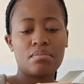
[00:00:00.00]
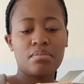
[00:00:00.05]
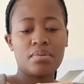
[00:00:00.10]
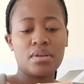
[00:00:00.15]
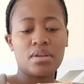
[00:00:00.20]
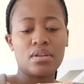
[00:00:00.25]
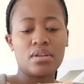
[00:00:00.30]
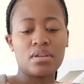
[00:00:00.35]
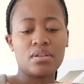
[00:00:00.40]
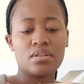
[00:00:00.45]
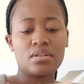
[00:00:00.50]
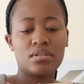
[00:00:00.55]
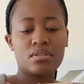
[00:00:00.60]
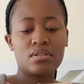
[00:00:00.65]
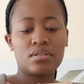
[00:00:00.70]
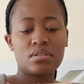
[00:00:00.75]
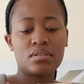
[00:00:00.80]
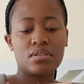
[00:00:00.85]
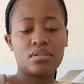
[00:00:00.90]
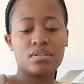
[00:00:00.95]
Pet.
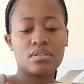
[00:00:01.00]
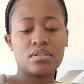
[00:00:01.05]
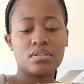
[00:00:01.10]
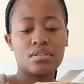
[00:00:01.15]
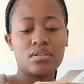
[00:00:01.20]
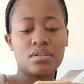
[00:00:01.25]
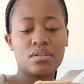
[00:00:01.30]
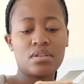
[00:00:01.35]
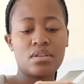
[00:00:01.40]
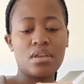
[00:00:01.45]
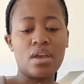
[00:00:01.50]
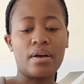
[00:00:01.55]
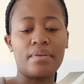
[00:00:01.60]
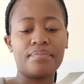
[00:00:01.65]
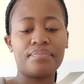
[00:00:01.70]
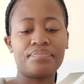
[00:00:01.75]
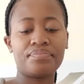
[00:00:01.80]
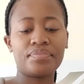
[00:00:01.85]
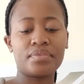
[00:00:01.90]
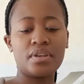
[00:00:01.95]
Yeah,
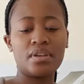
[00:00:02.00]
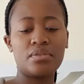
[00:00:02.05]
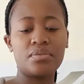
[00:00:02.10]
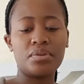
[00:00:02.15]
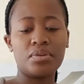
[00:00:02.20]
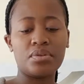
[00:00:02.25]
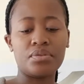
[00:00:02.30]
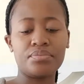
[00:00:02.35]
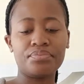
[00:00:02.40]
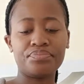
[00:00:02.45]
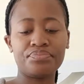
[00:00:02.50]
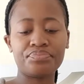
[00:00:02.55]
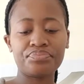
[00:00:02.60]
there you go.